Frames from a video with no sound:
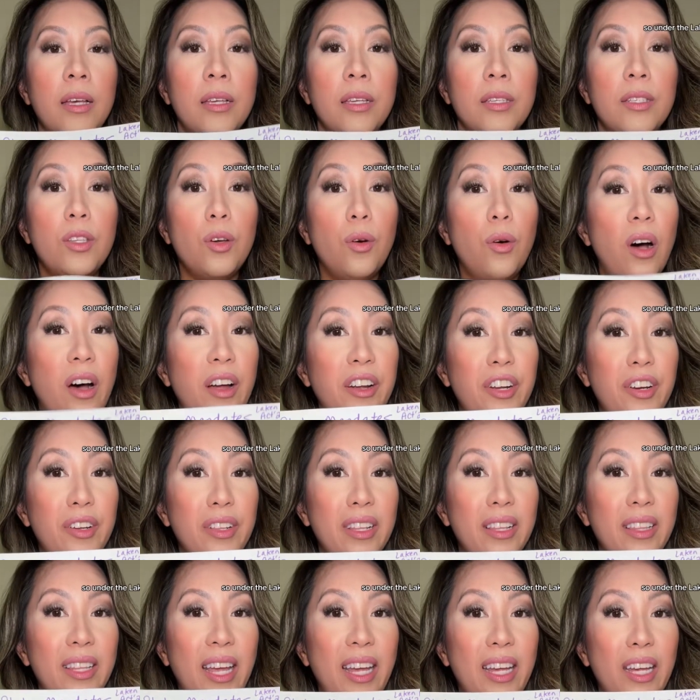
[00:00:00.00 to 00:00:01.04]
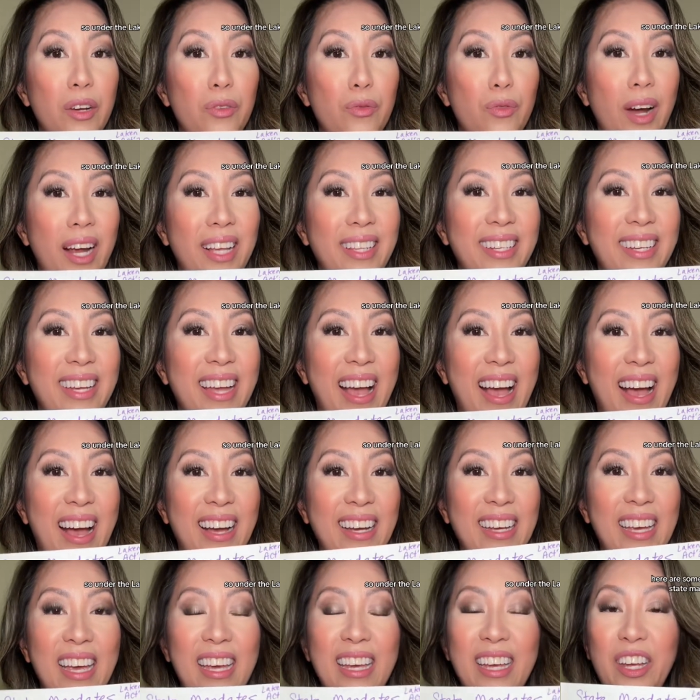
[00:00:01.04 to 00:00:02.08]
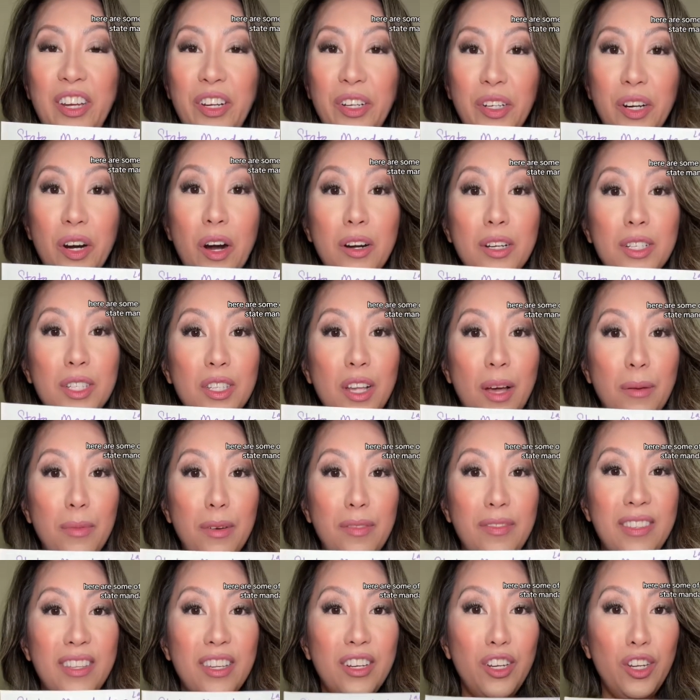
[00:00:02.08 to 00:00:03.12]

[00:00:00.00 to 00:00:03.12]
So, under the Lake and Riley Act, here are some of the